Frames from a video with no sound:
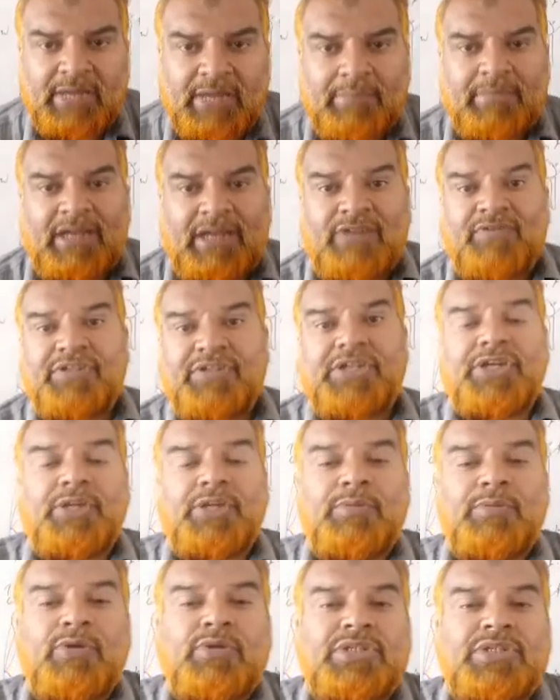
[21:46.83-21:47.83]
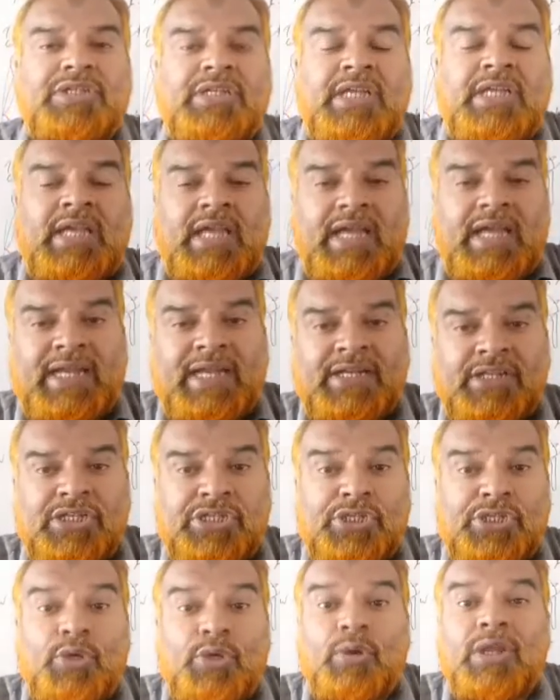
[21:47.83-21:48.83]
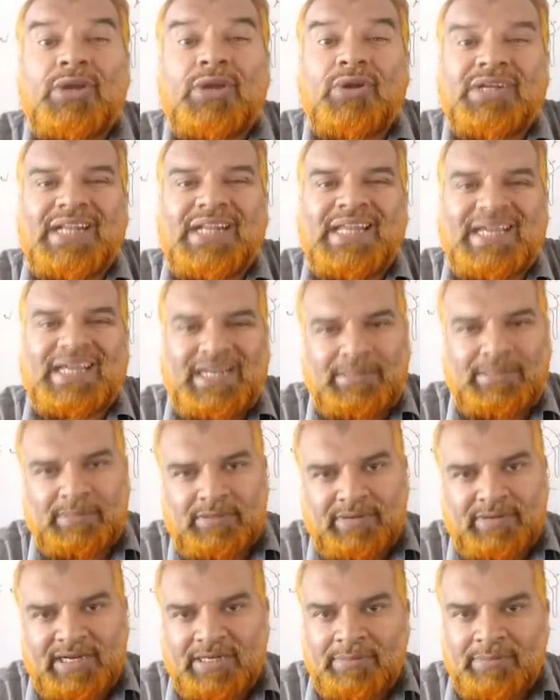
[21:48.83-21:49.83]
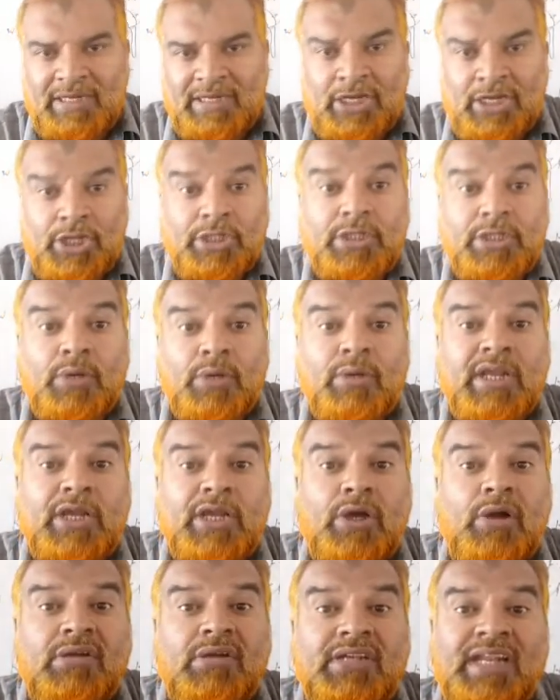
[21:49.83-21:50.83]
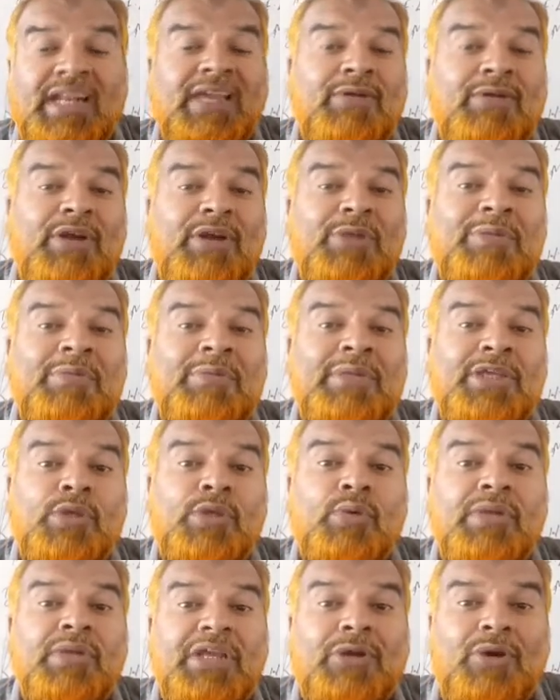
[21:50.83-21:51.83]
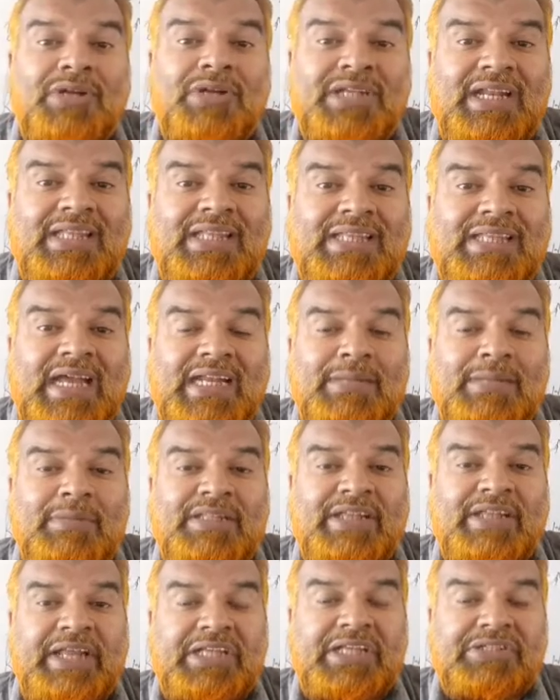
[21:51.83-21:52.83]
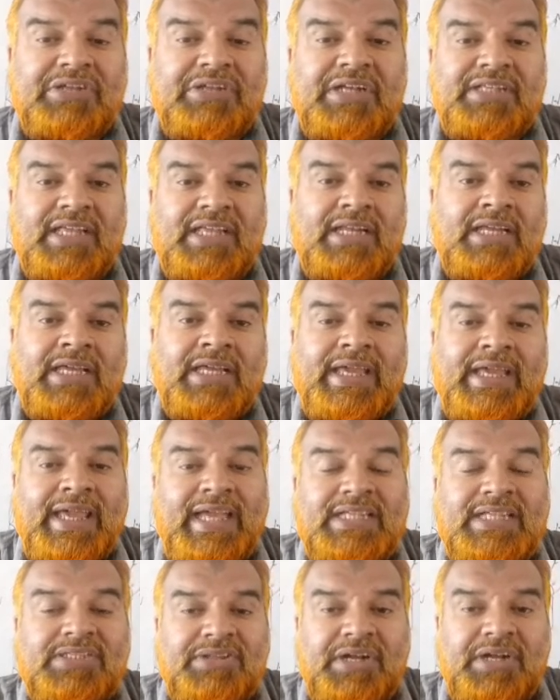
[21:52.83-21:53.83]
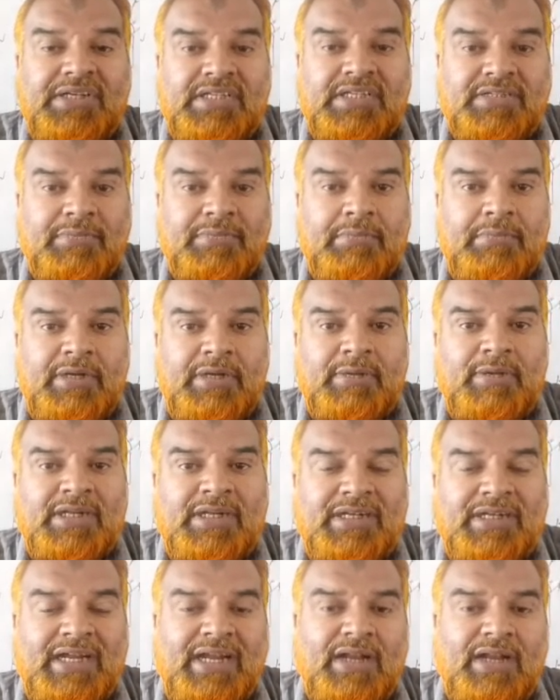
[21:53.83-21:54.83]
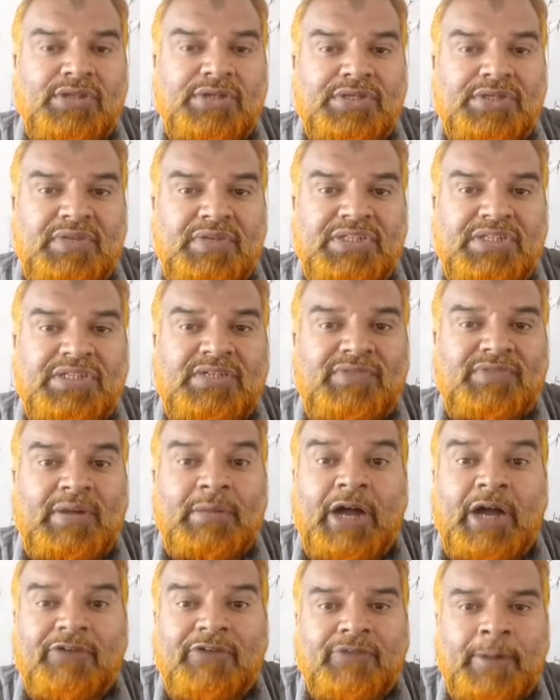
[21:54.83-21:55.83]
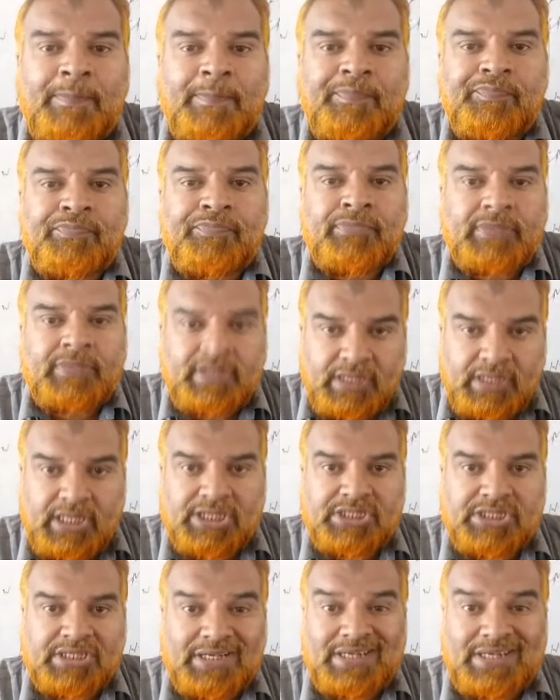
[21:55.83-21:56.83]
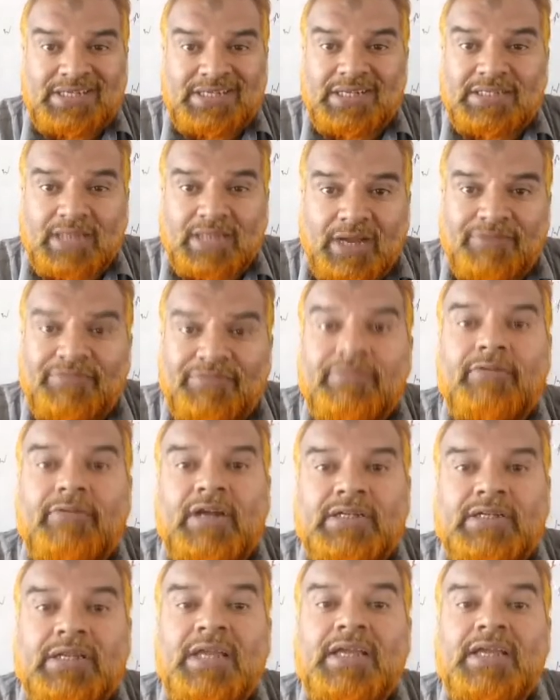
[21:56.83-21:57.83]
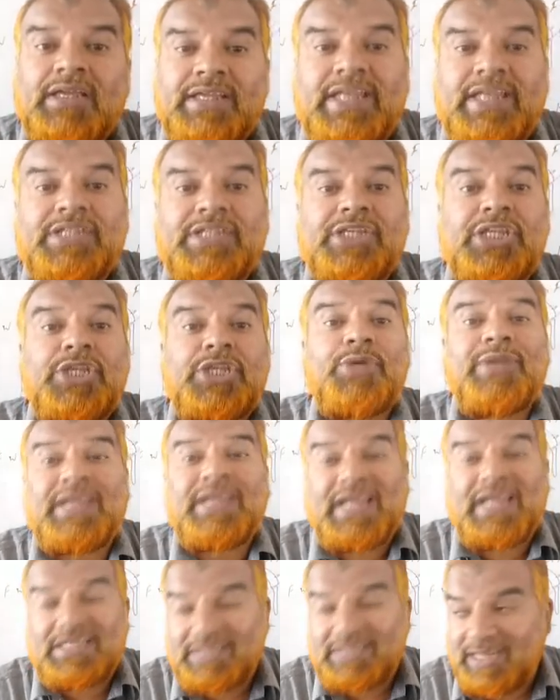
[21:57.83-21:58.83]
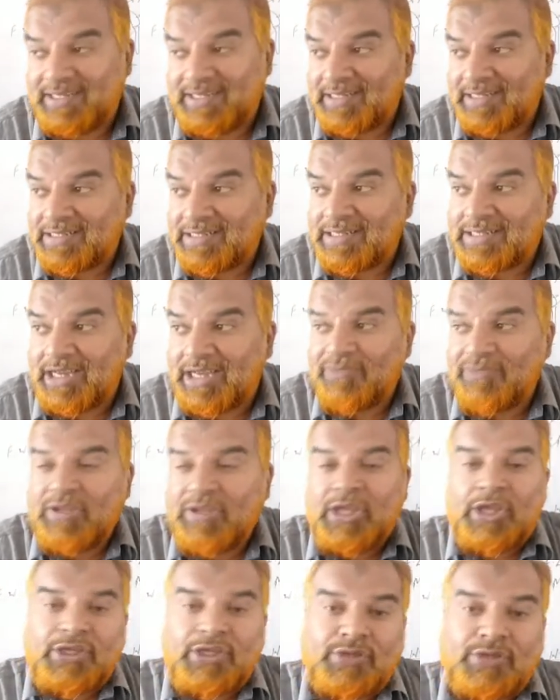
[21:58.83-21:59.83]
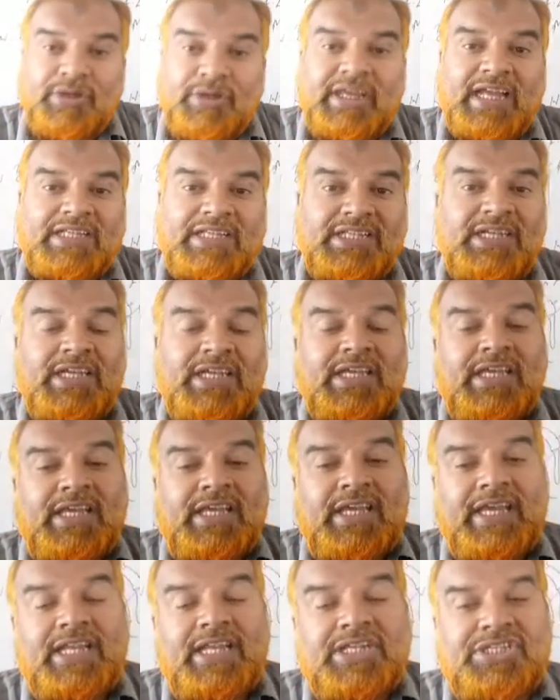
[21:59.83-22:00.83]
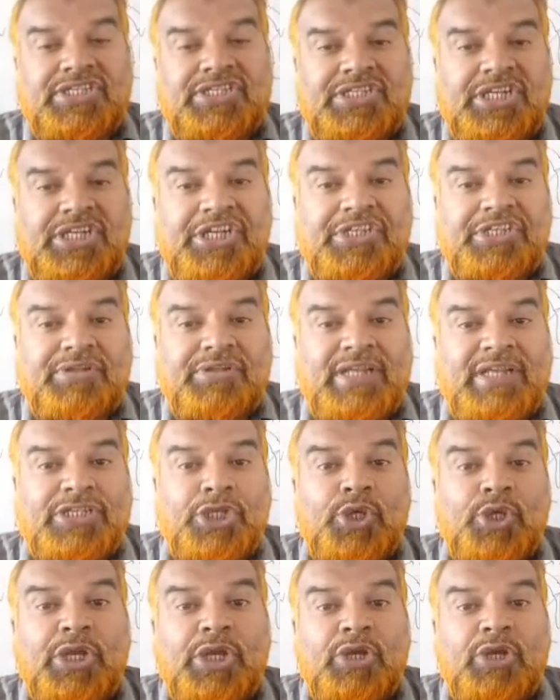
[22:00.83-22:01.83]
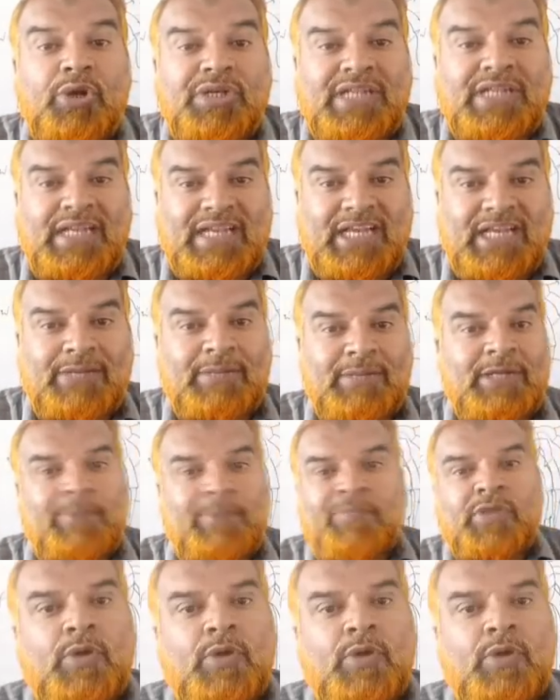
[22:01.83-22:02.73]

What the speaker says: Malfunction tubules, and this is uricotelic animal. What animal? Uricotelic. What do you mean by uricotelic? The animal that excretes its metabolic nitrogenous waste in the form of, yes, crystals of what? Yes, uric acid. Crystals of uric acid. Hence, it is known as a uricotelic animal.